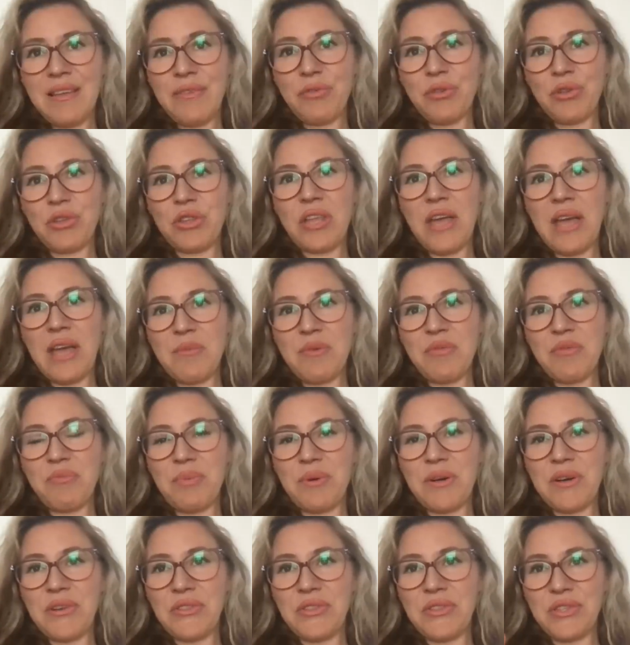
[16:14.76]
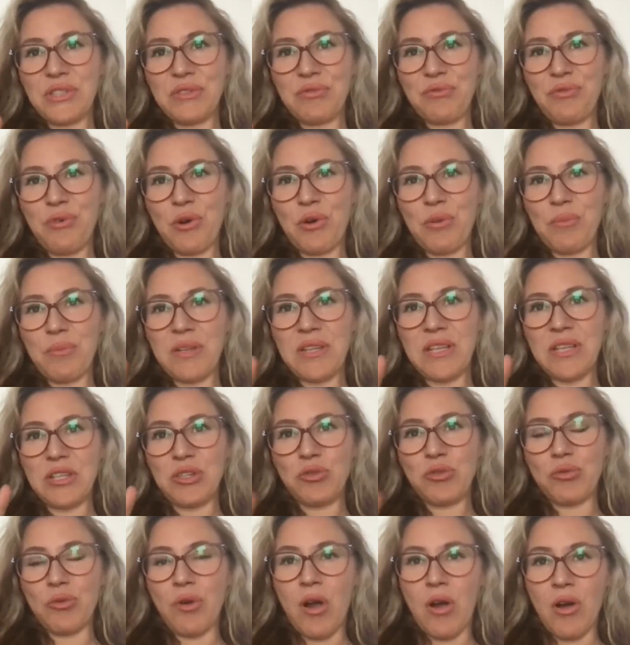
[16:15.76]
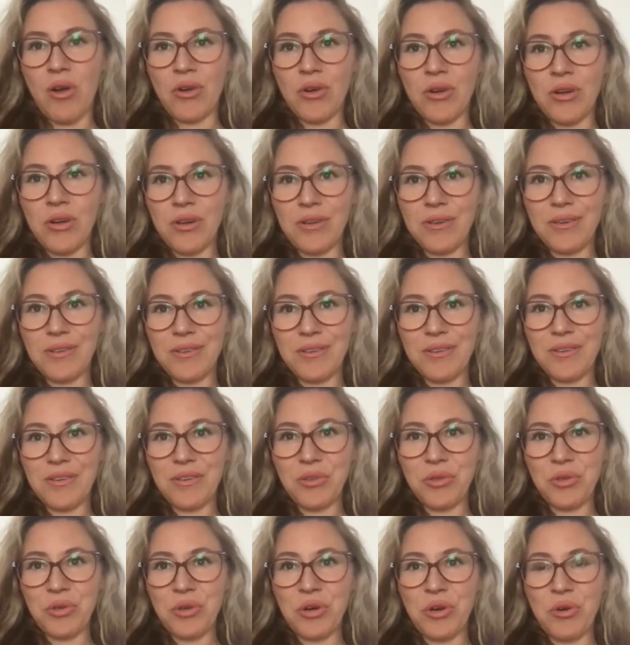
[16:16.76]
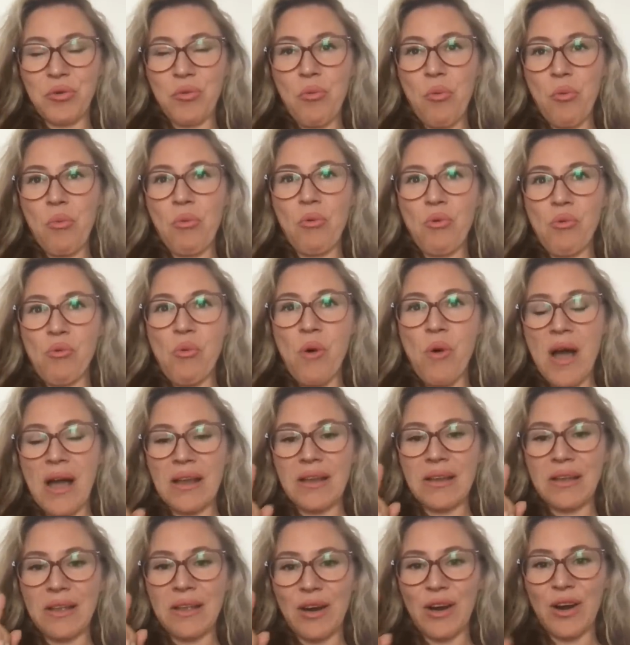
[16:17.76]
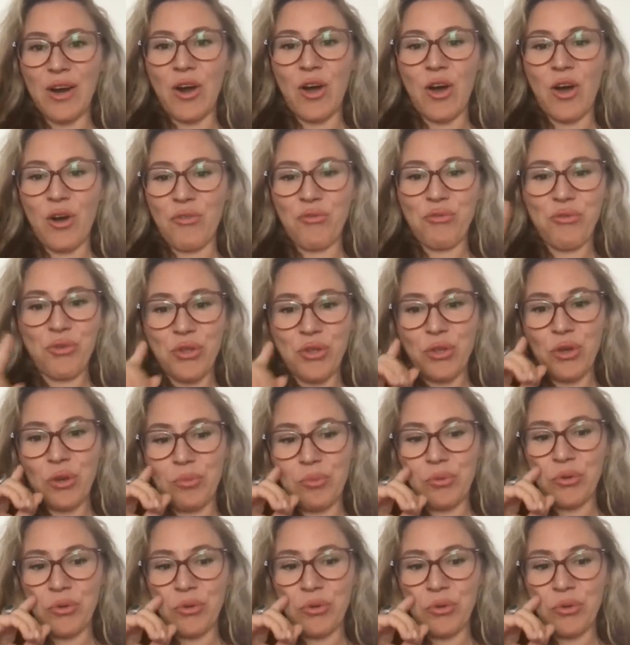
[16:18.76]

If your time of birth is 4 minutes wrong, you're 1 year off with your